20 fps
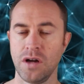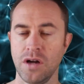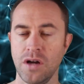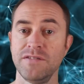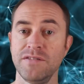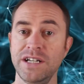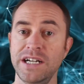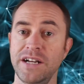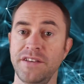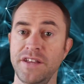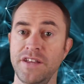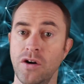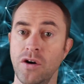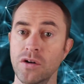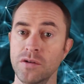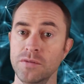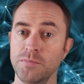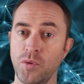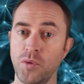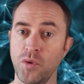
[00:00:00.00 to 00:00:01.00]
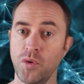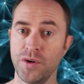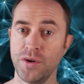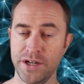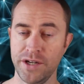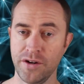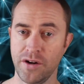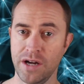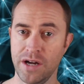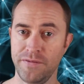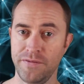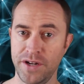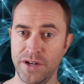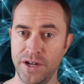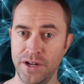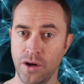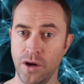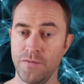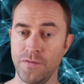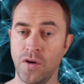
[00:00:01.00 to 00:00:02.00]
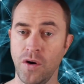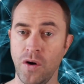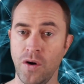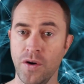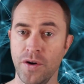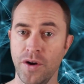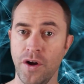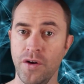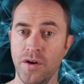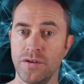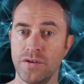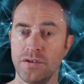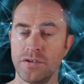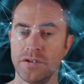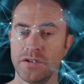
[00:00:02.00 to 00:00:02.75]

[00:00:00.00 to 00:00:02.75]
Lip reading: I've linked the onboarding guide video for OTTO